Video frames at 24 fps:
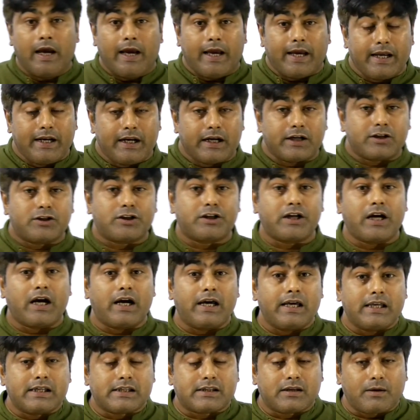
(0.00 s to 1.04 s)
Inertia
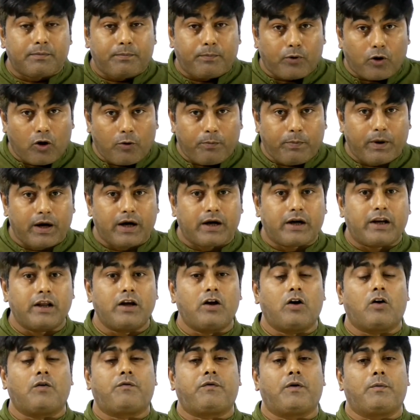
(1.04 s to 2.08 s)
is the property
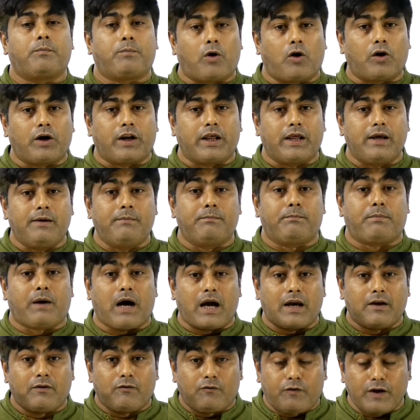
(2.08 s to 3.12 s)
of a body
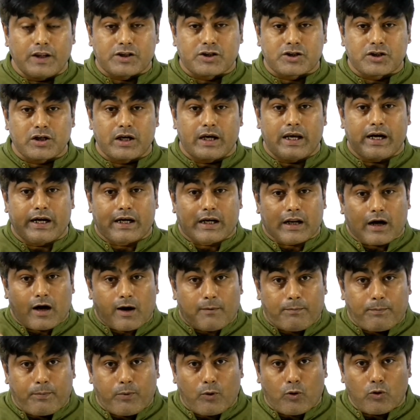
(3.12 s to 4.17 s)
by which it
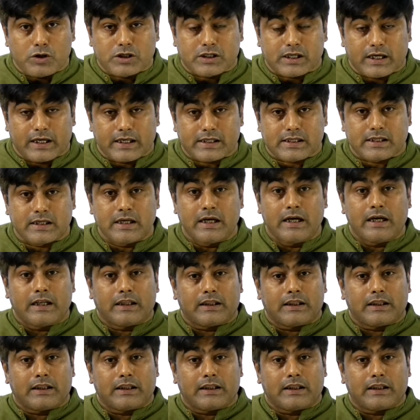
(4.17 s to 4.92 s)
opposes